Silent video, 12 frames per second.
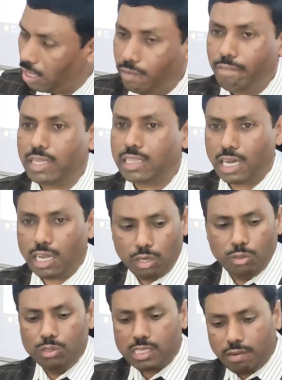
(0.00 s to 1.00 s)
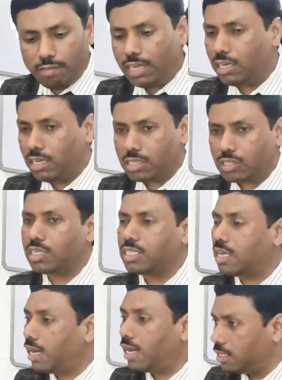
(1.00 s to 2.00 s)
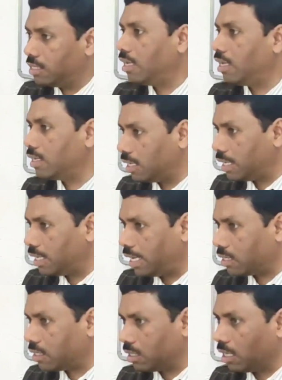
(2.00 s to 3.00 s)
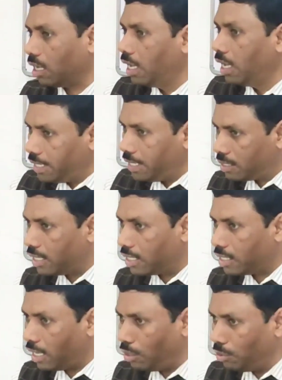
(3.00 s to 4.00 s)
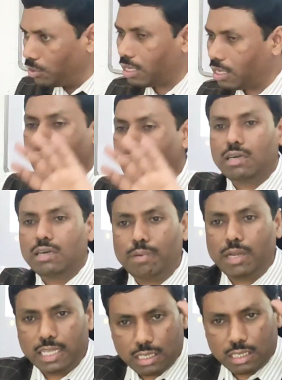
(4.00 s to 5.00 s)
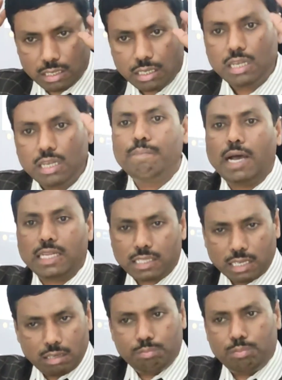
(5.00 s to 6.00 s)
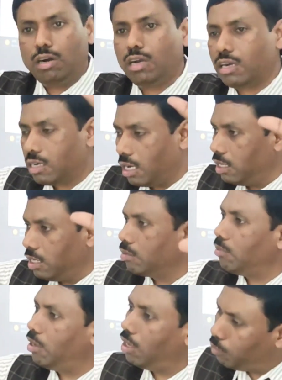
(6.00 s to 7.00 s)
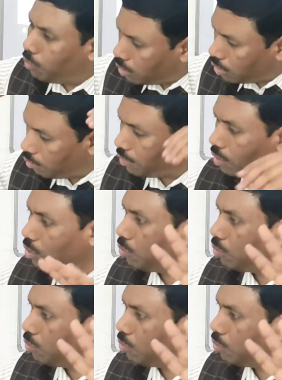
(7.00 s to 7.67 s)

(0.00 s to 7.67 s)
When the LU7 also is the horizontal direction, insert the LU7 and play the basketball, running ball, whatever you